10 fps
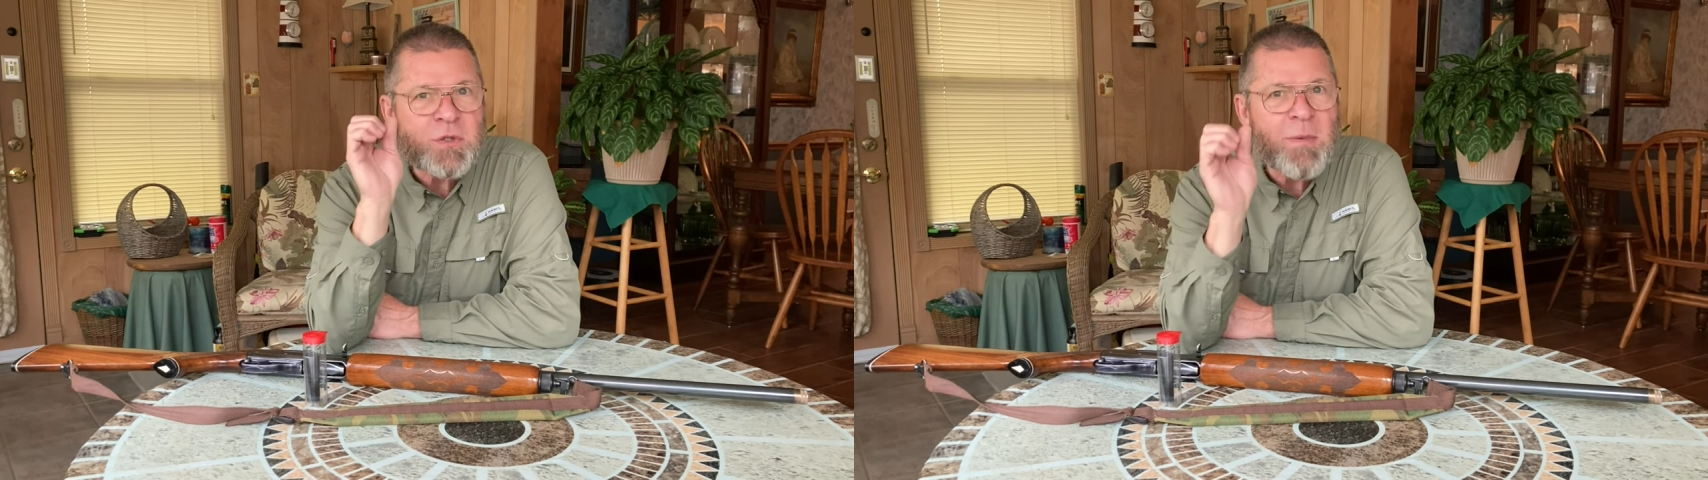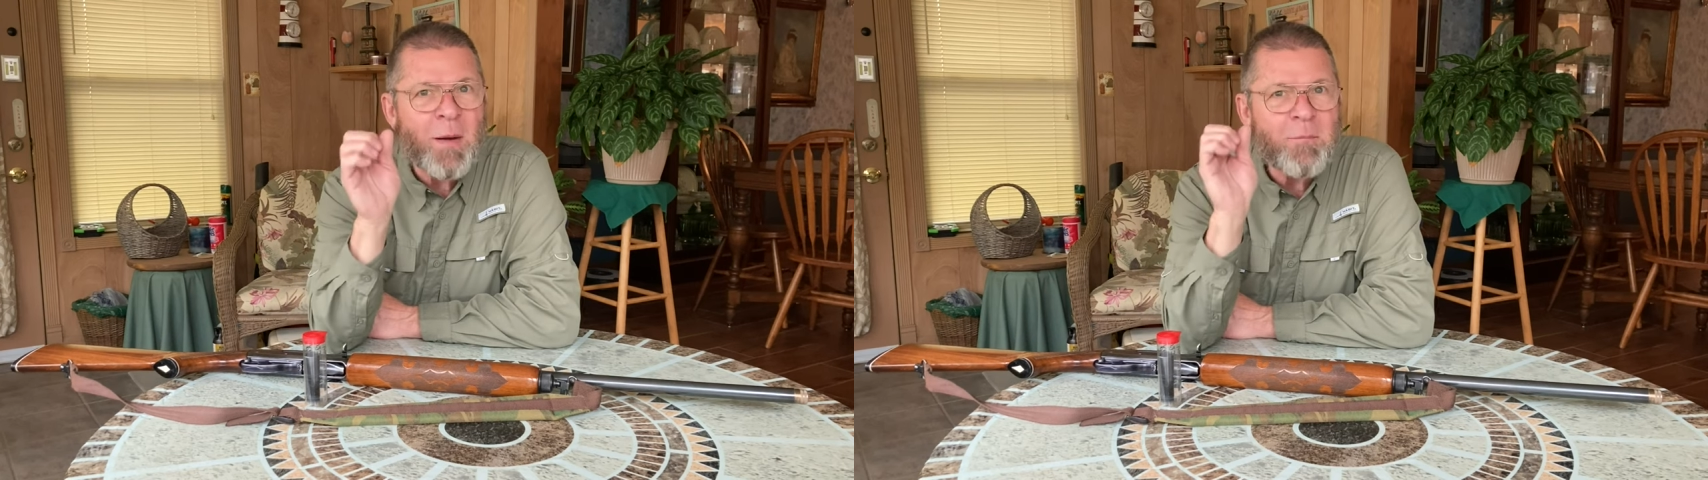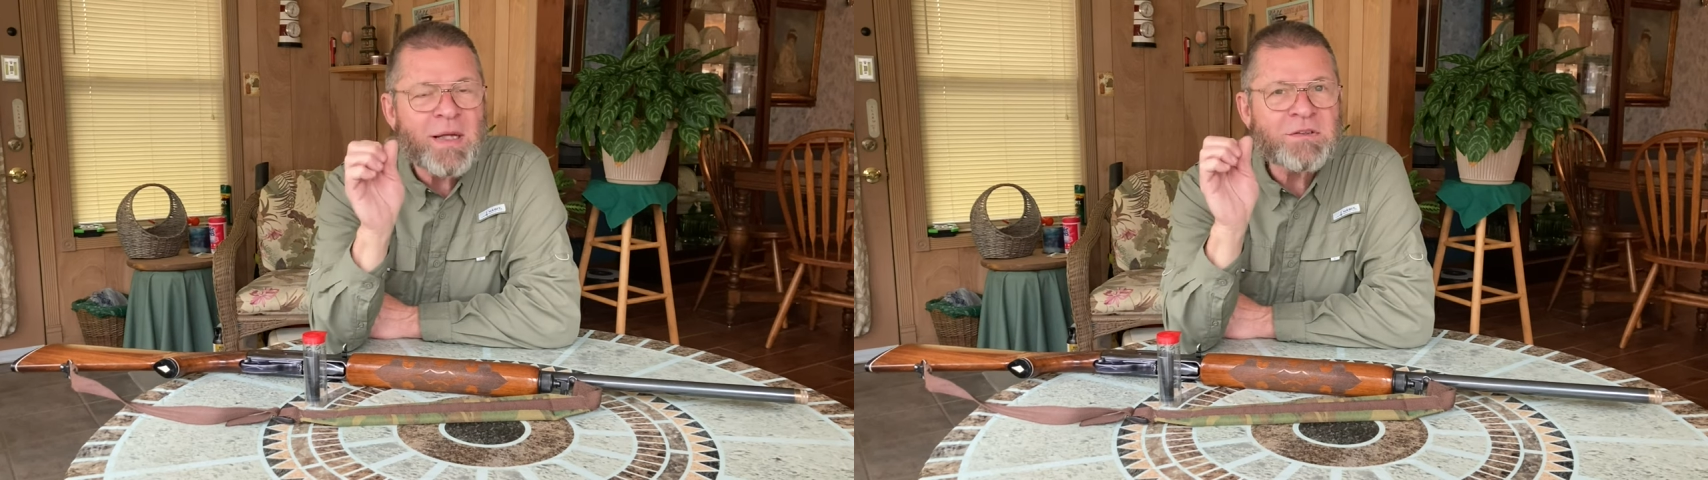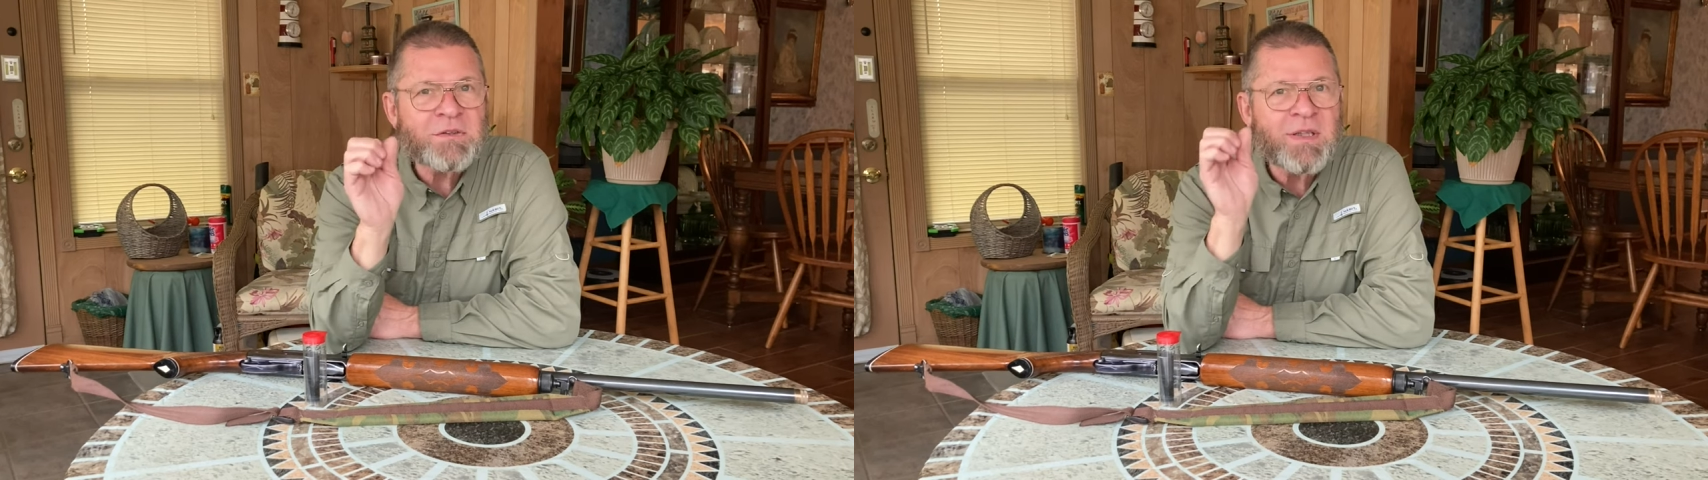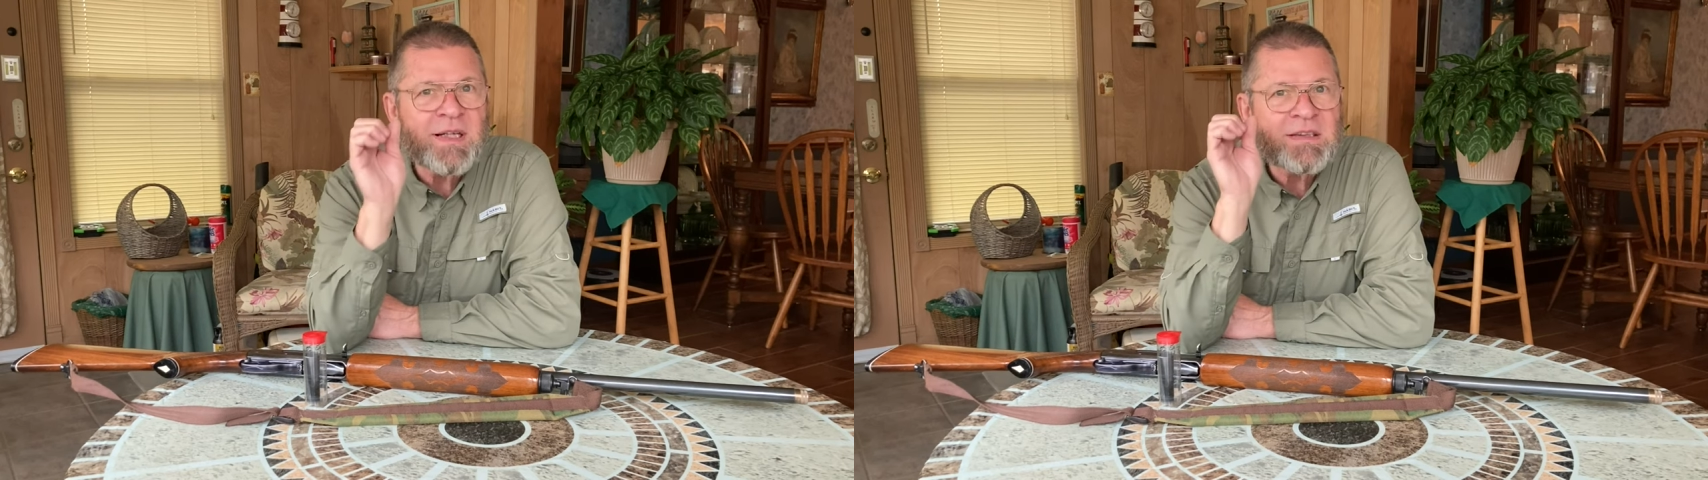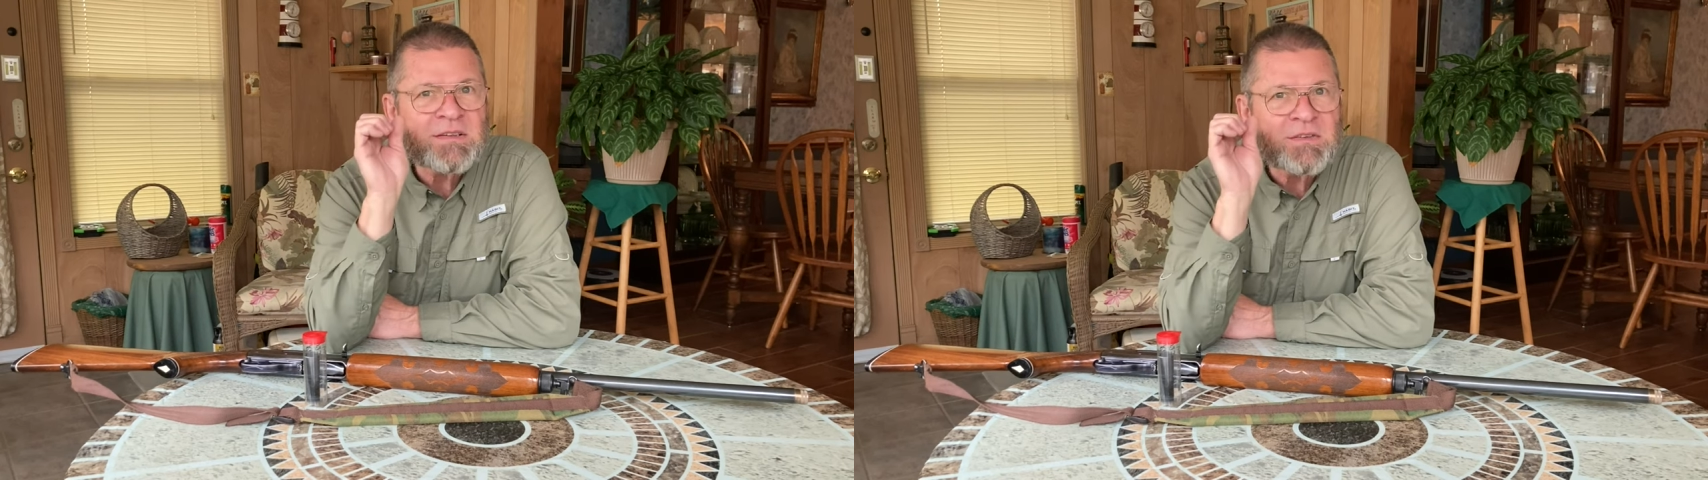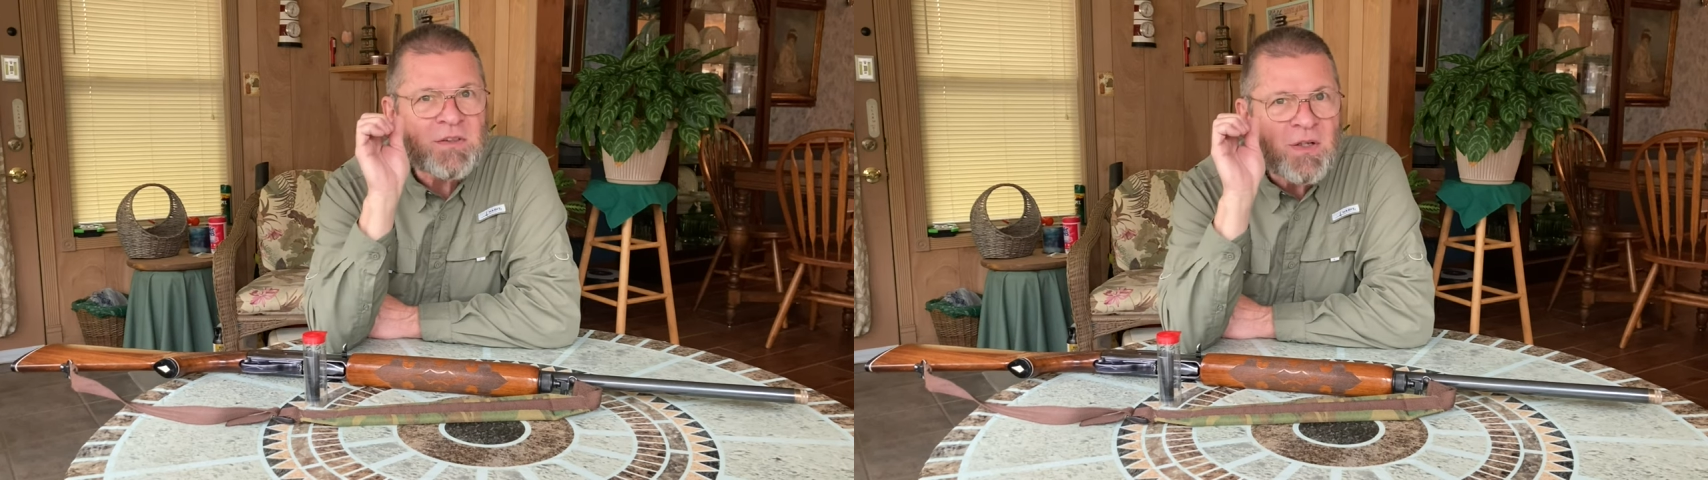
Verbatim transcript: about bet you that it's